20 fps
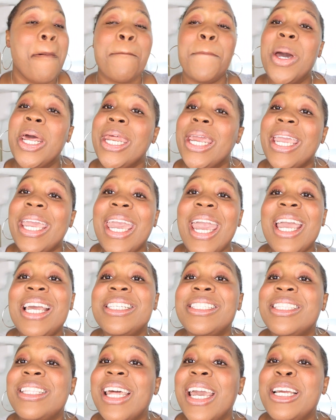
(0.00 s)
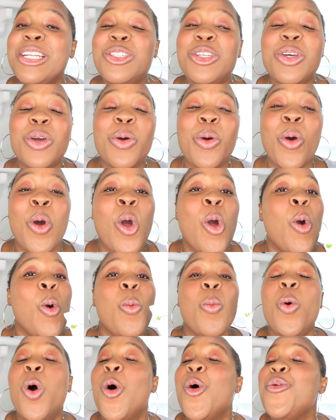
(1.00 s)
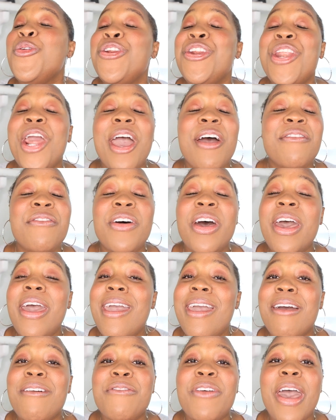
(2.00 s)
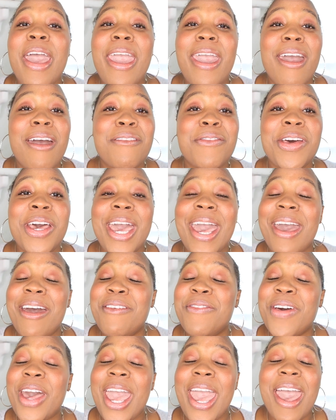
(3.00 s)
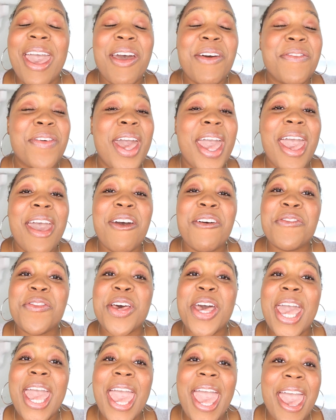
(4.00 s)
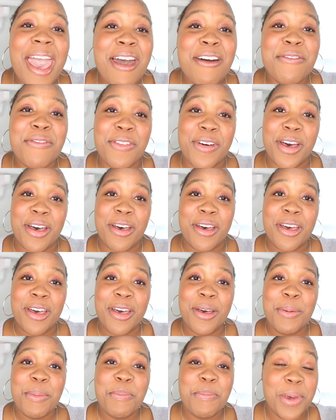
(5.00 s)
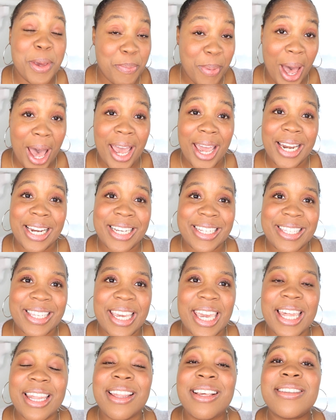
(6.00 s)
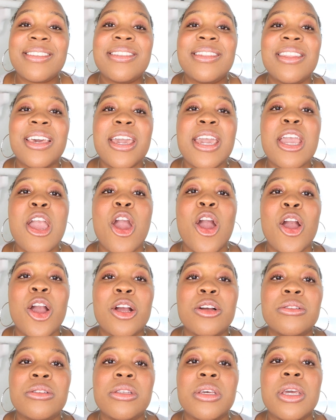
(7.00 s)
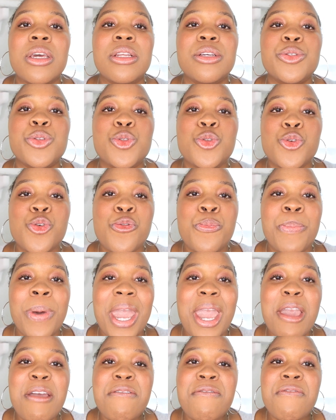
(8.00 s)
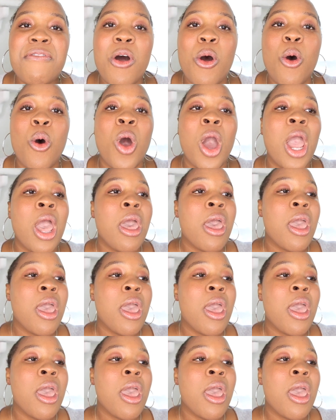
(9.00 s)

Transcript: But in case they do, we'll never, ever, ever, ever, ever, ever, ever be buying this again. This thing hurts. It is too painful.